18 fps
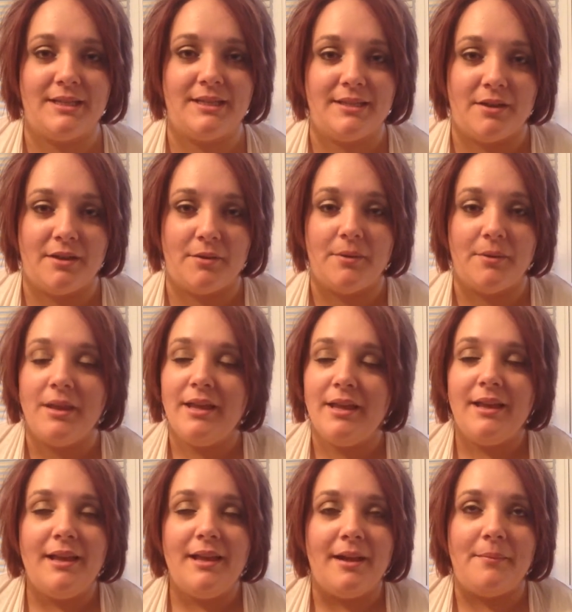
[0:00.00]
So
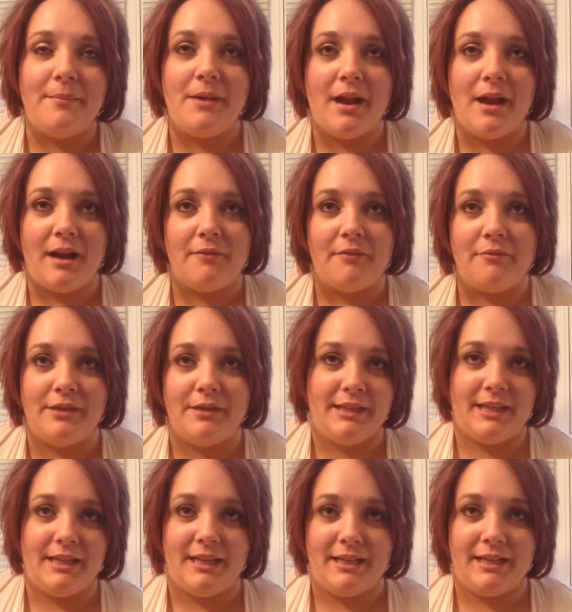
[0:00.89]
I'm not
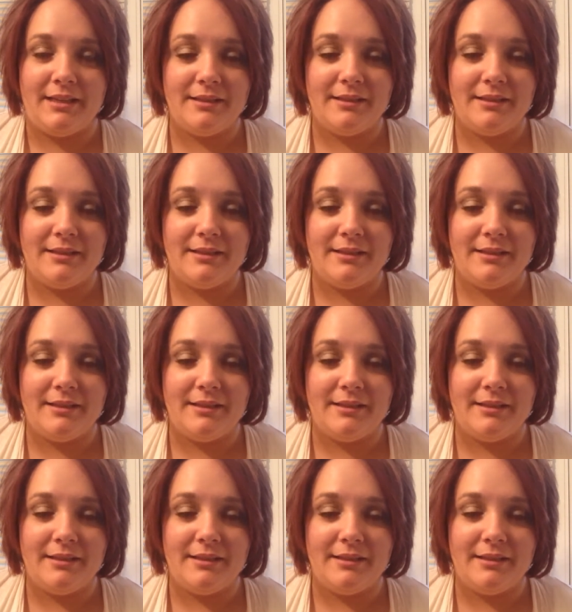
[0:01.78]
really